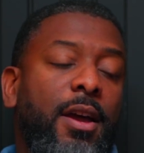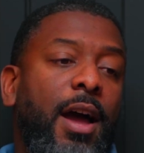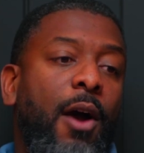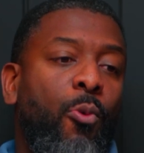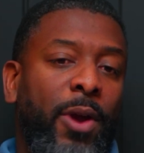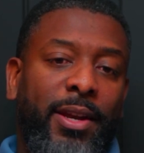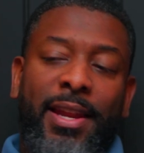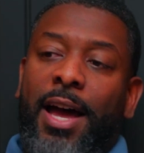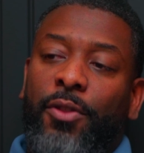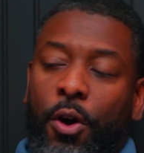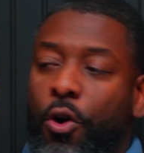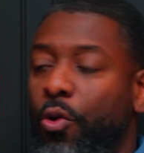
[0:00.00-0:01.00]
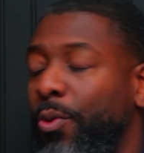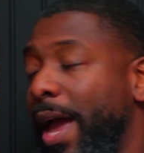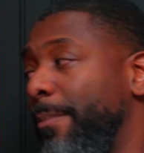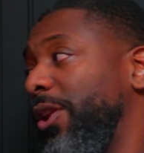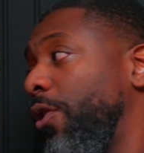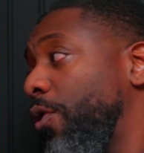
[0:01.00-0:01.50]
I went down the whole
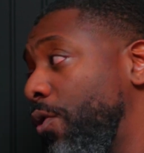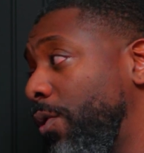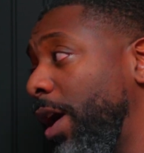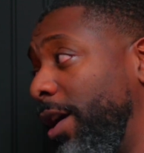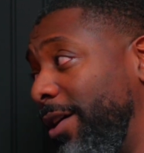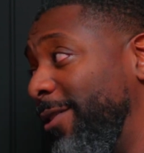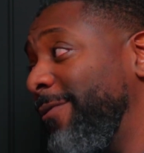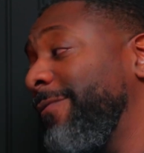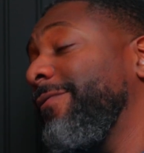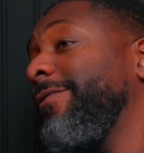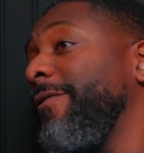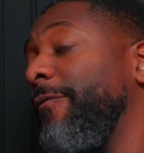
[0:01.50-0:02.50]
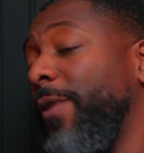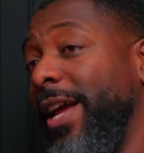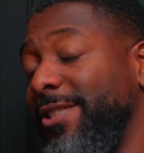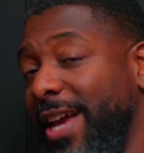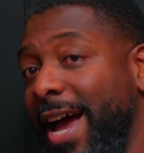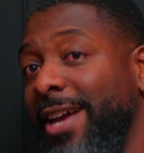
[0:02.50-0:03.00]
rabbit hole of
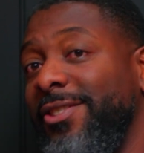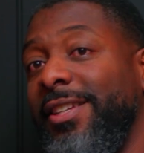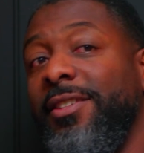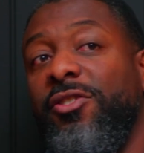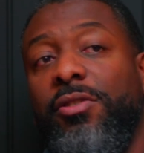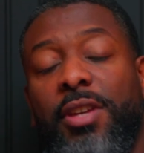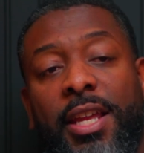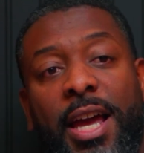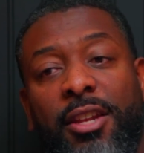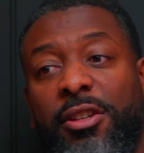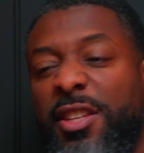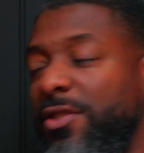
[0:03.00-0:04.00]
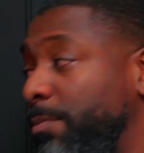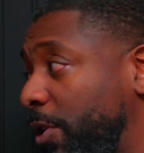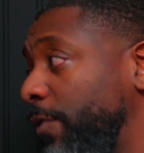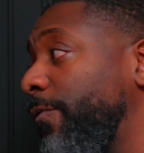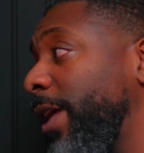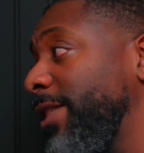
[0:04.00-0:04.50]
franchising, and I looked at some
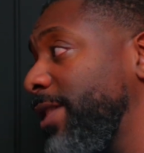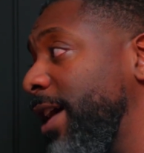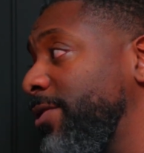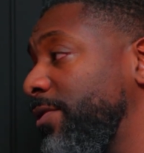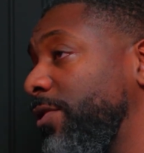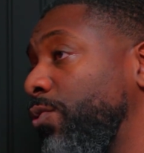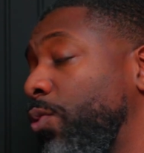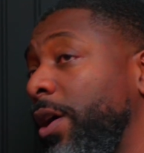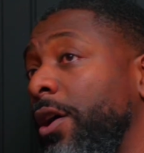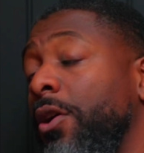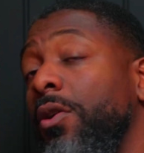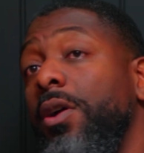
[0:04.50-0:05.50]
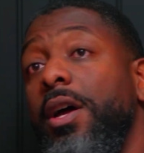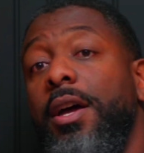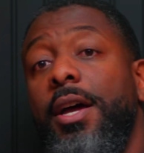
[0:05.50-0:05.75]
other franchises as well.